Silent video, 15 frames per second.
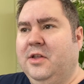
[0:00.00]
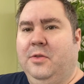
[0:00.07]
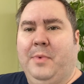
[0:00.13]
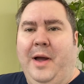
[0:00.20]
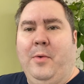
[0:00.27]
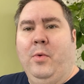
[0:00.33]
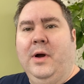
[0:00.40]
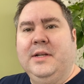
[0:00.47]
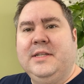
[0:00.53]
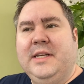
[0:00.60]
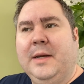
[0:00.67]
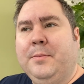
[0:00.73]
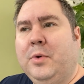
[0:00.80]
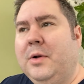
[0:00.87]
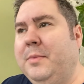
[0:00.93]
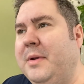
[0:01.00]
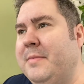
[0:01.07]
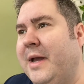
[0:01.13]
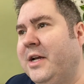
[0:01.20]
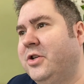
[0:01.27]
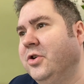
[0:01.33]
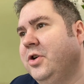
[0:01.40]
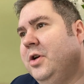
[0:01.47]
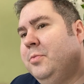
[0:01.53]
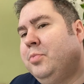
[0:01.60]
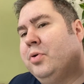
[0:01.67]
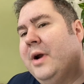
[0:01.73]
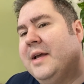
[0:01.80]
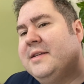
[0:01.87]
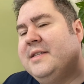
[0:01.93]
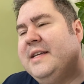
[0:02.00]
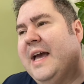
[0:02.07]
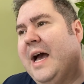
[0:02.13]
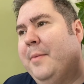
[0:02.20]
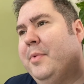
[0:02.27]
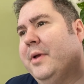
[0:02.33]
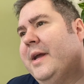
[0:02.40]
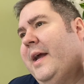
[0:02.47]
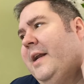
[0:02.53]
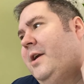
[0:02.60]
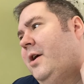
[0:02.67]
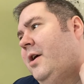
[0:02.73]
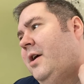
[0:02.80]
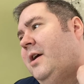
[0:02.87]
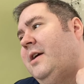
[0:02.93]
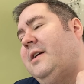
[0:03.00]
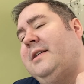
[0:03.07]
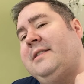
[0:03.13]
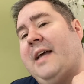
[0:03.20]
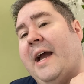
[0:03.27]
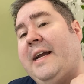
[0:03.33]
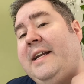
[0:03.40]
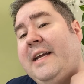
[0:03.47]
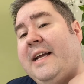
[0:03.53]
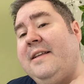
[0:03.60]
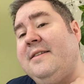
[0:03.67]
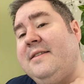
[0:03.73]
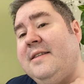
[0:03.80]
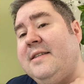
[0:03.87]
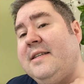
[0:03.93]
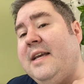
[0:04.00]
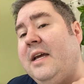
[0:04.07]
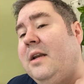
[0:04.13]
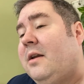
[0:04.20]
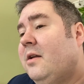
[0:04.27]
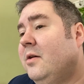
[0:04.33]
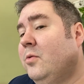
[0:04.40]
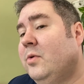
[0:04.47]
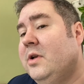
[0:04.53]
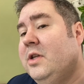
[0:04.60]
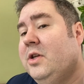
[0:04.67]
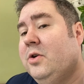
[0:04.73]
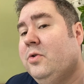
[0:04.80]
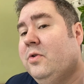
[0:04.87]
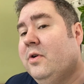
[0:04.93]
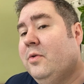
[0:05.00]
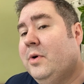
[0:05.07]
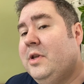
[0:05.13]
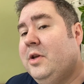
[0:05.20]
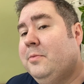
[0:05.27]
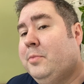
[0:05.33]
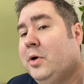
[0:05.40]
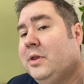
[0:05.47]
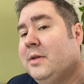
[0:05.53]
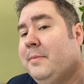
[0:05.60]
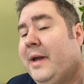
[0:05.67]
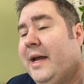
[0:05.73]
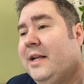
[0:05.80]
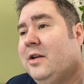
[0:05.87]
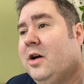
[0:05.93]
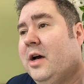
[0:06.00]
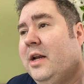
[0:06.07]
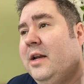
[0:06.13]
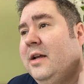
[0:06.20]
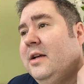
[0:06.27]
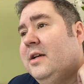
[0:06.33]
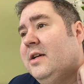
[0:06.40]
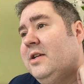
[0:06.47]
My one tip would be make sure you press the applicator tight against the skin when you put the band on,